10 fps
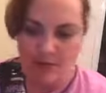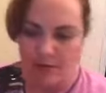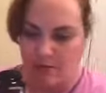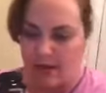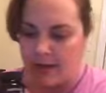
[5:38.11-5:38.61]

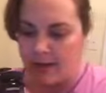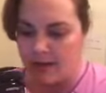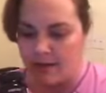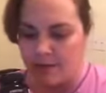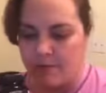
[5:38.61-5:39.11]
Okay,
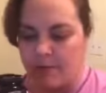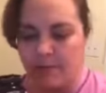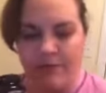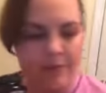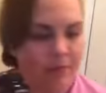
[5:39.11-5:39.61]
let me
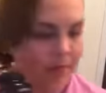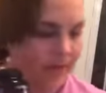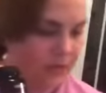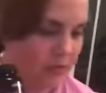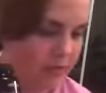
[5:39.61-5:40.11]
find my
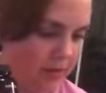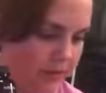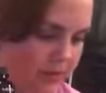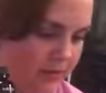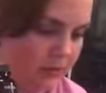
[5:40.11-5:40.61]
page on that
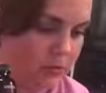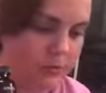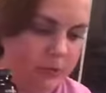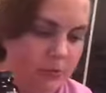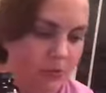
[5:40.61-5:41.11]
so I can do a
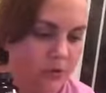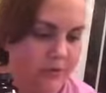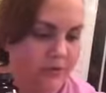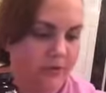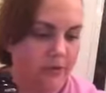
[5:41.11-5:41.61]
little more
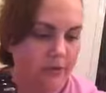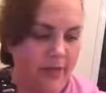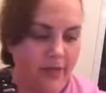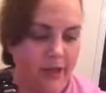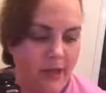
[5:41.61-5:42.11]
detail on
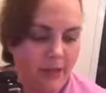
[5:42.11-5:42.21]
that.